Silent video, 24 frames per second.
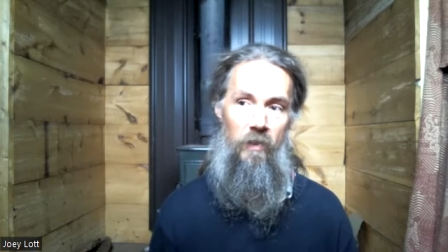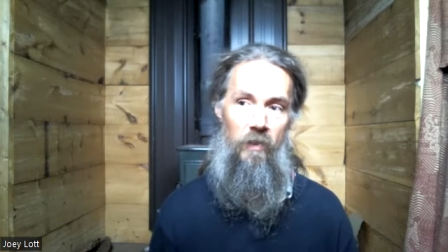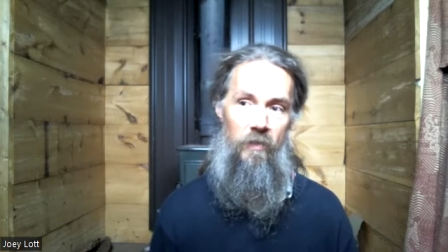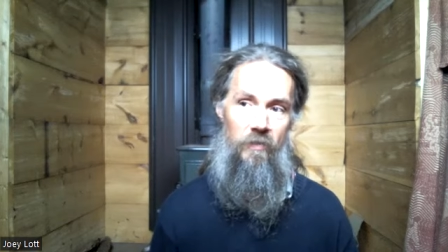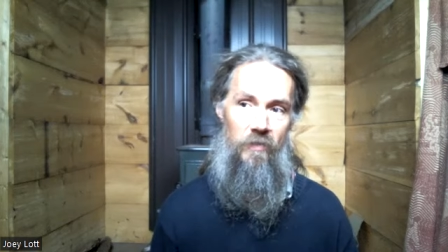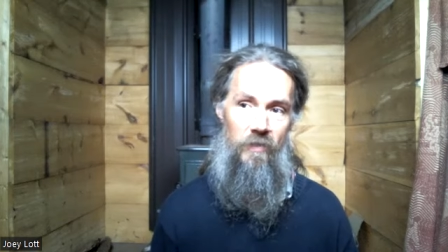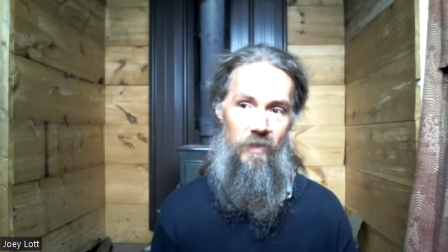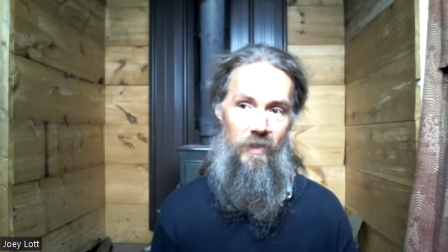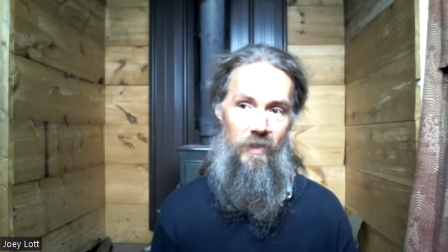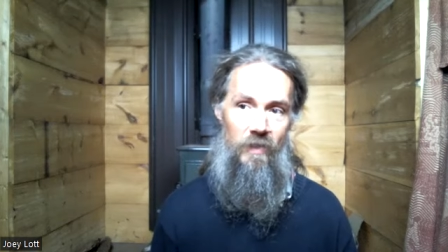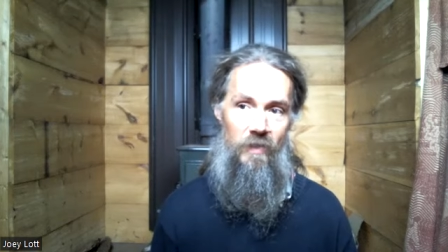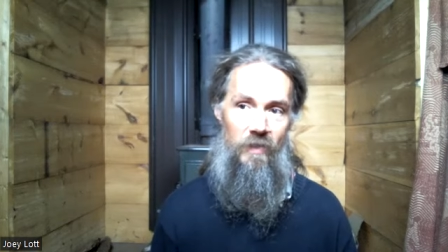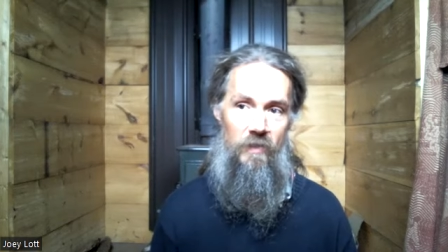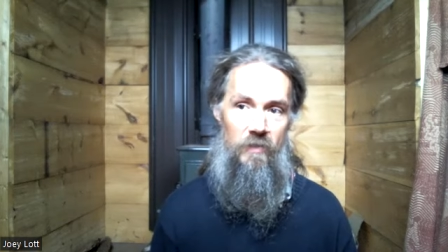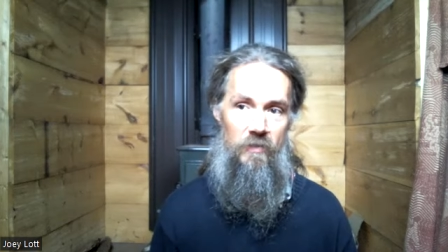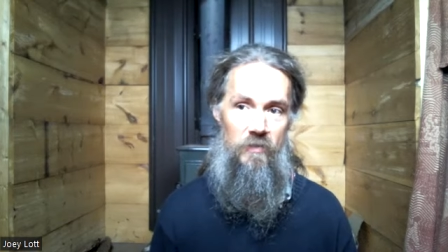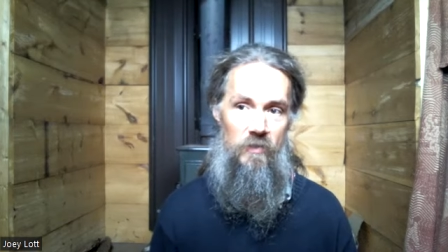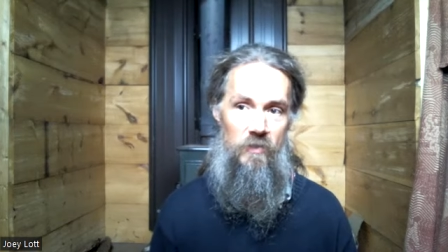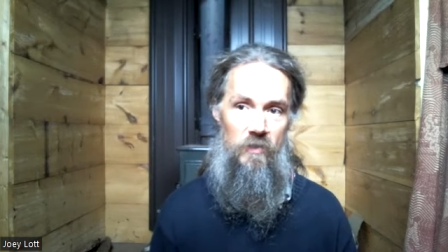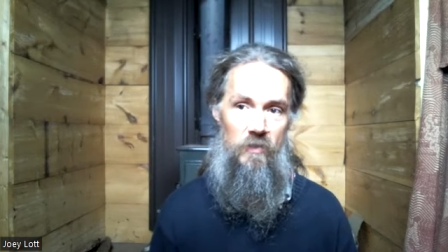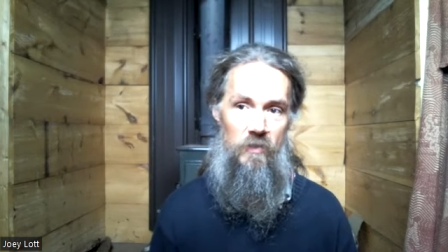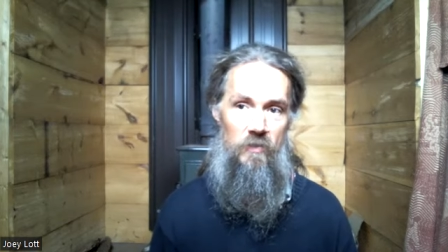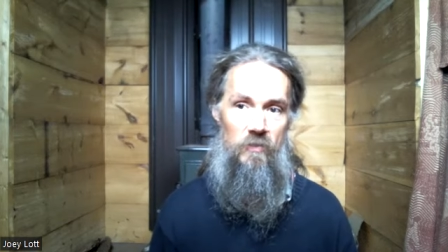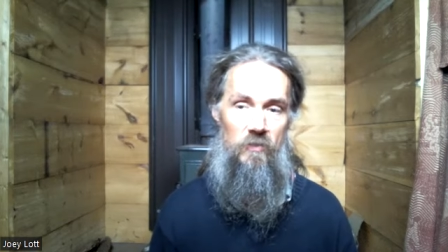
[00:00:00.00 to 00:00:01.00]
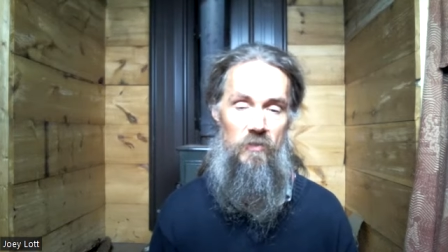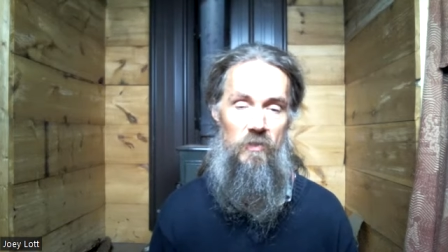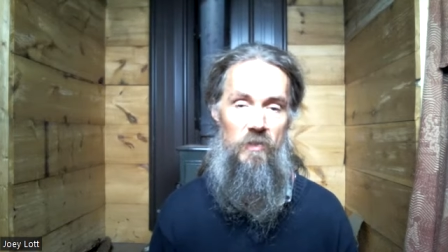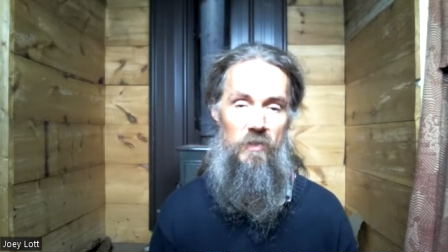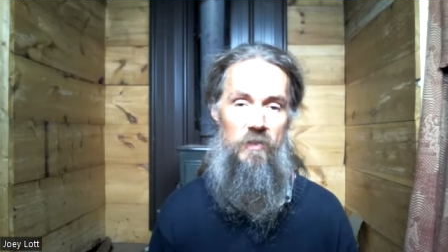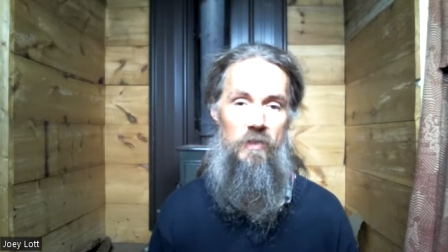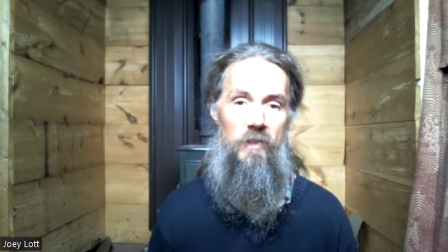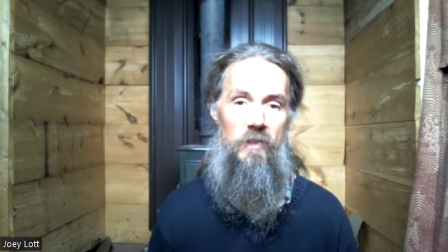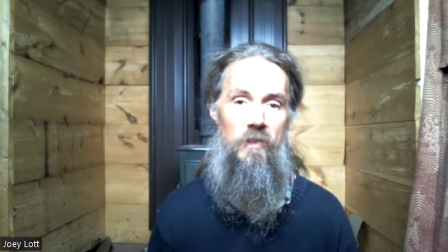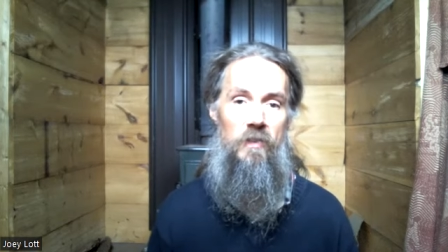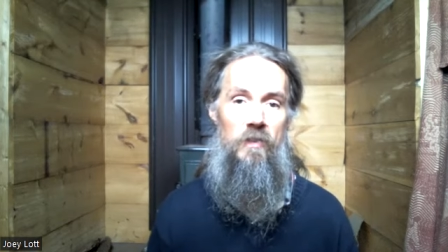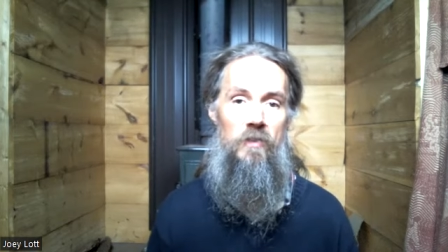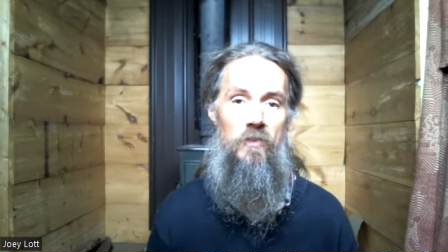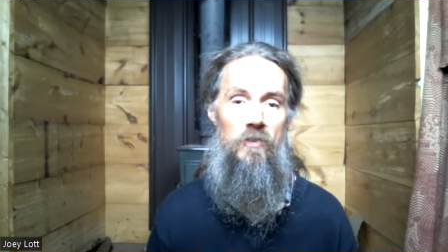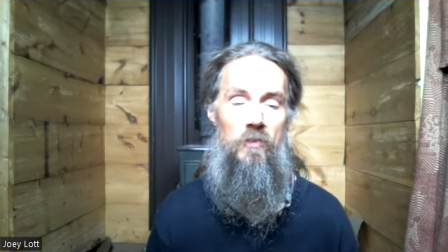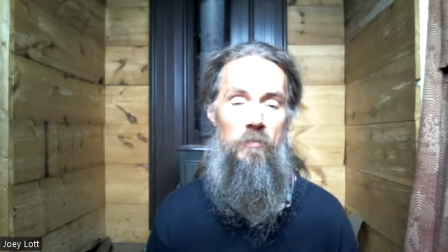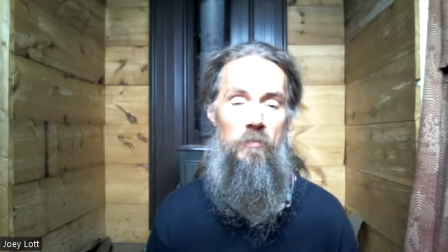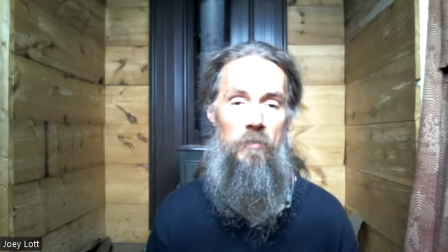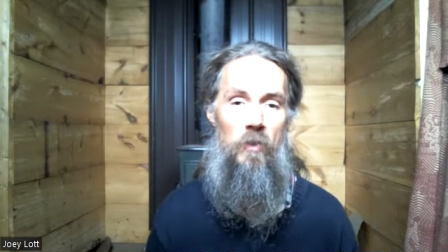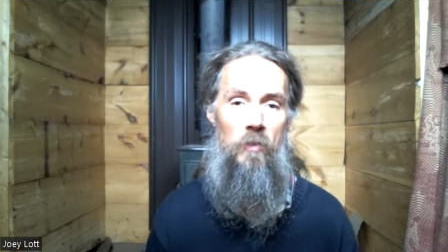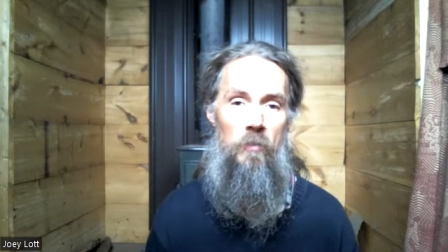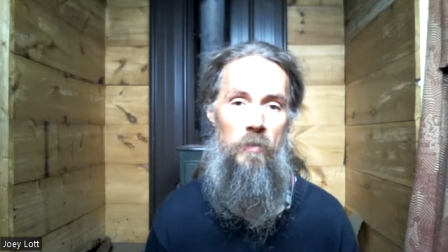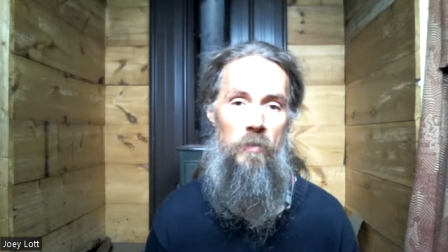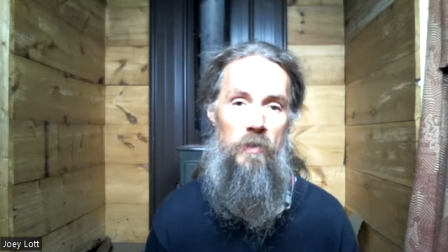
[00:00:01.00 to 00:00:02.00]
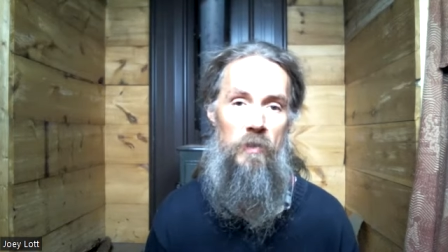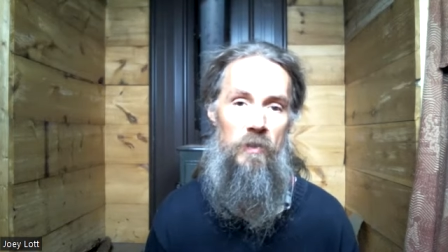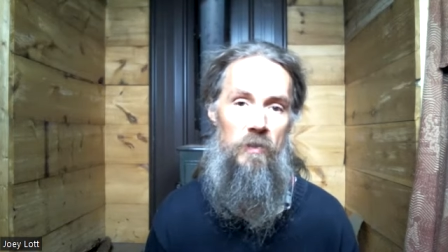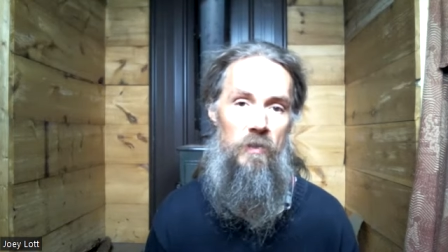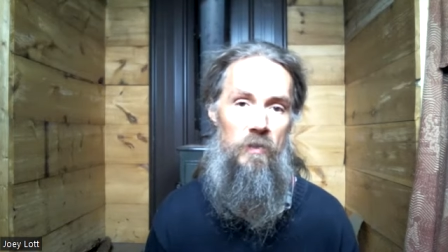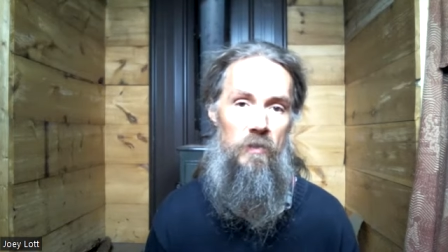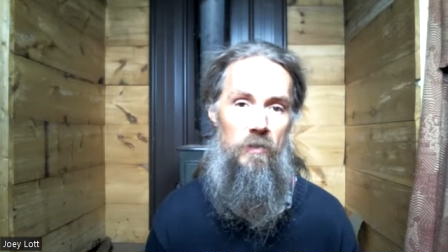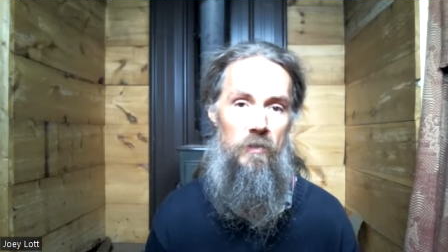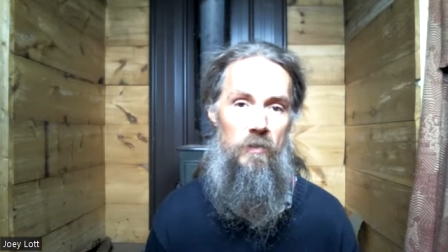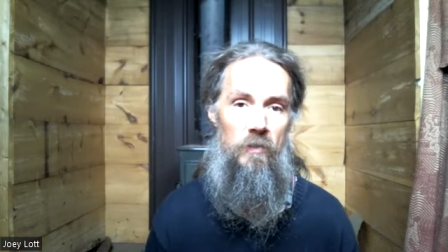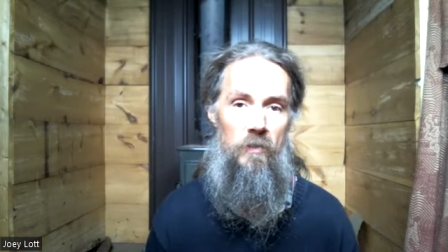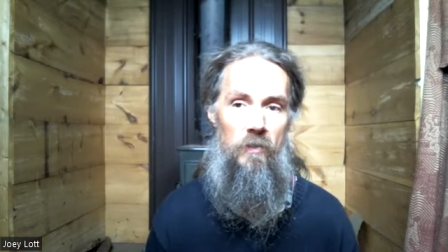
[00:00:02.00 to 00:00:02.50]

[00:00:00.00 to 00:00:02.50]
and then it exists, and then there's a moment